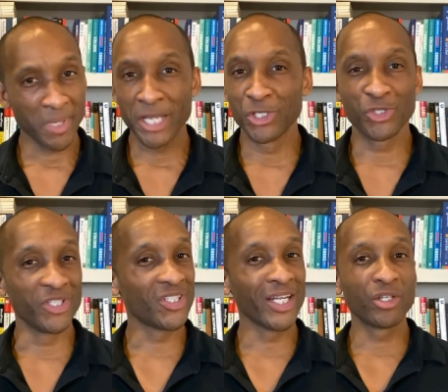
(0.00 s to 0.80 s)
it's
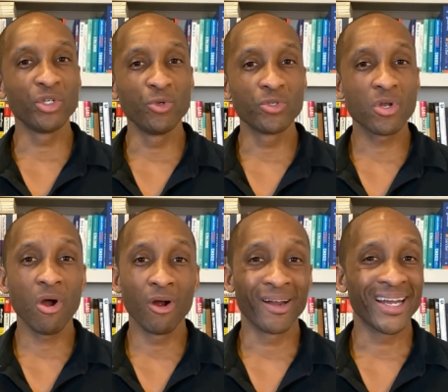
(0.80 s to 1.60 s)
just like the used
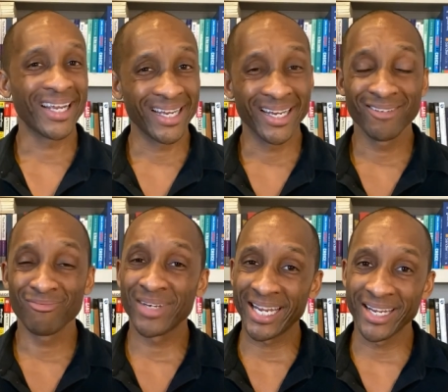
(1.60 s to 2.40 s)
car. It
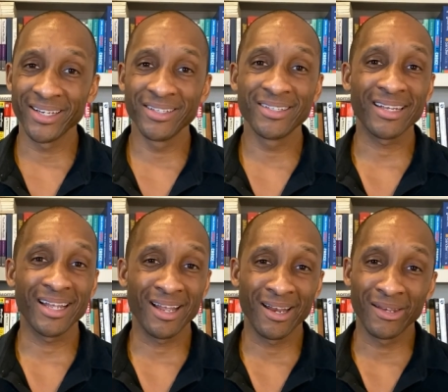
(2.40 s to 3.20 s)

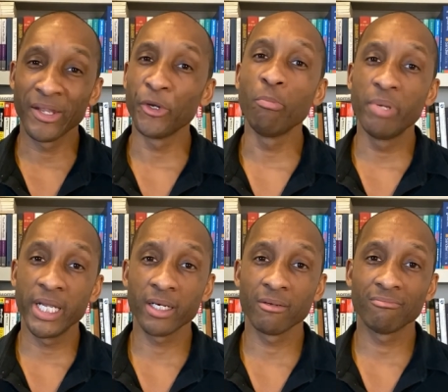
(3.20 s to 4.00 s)
is a little
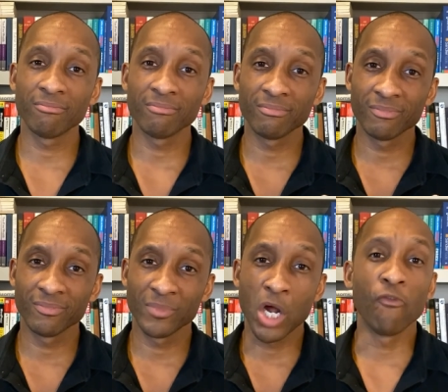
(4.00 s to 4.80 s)
bit
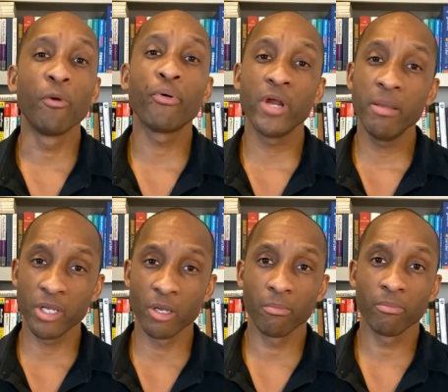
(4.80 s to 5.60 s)
of a
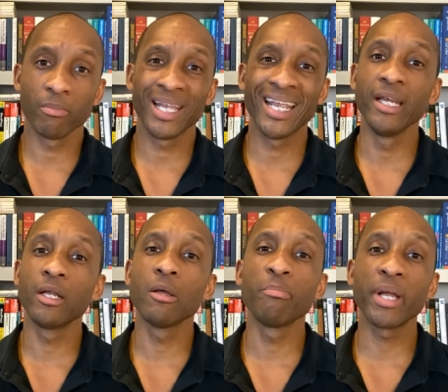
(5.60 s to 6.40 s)
premium
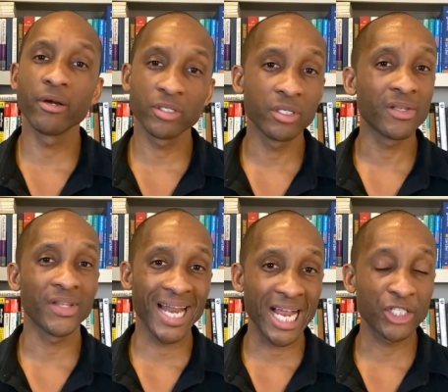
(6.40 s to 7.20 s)
in comparison to
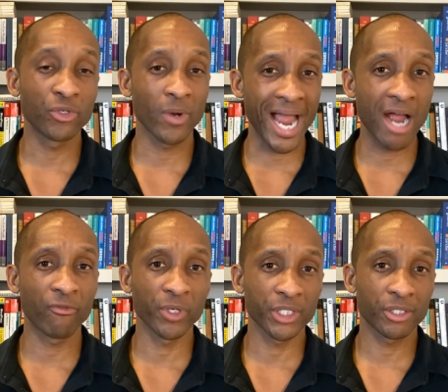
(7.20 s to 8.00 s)
the national
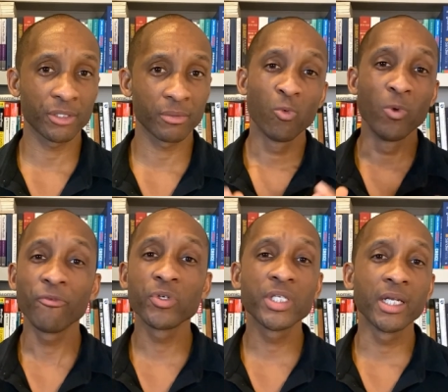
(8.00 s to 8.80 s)
average.
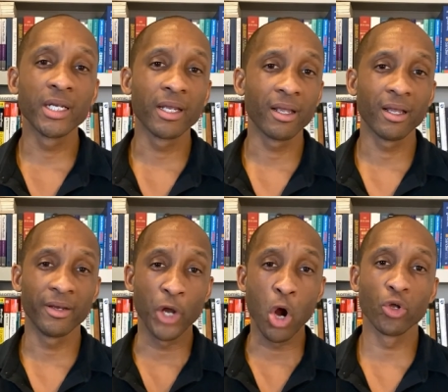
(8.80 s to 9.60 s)
Referencing
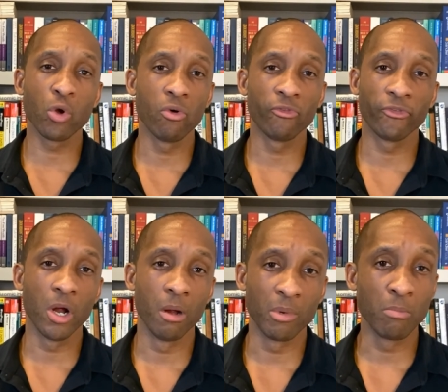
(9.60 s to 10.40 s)
an article
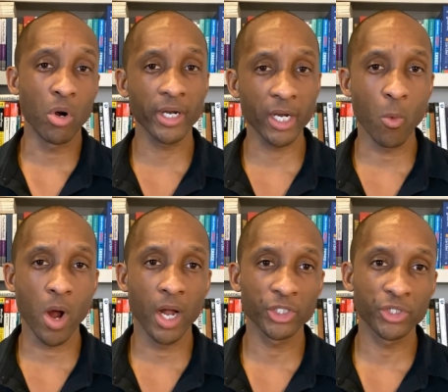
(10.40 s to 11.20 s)
from Market
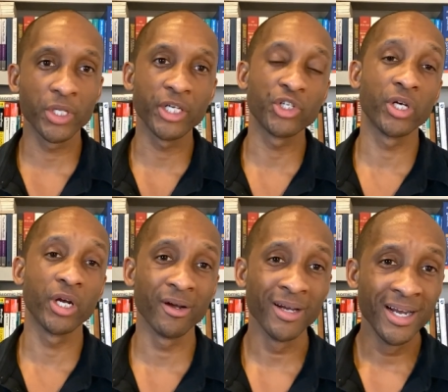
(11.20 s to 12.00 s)
Watch, they
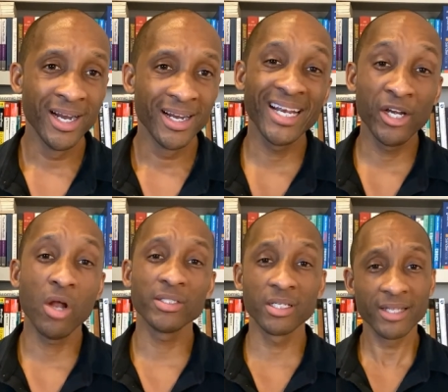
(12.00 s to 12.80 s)
share in
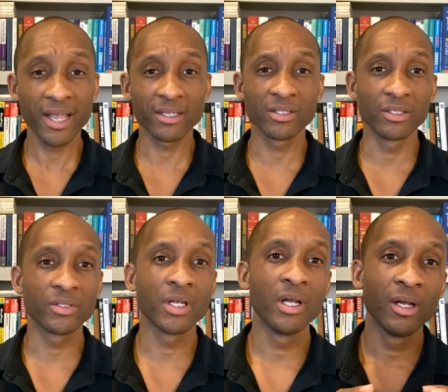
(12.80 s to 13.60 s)
Austin,
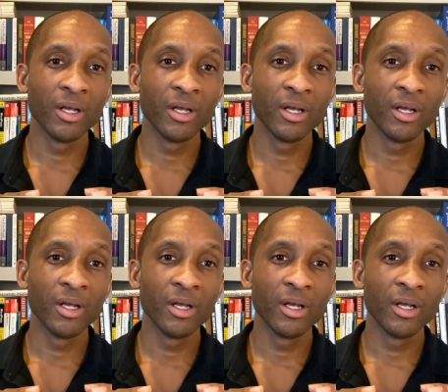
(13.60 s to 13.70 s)
Texas,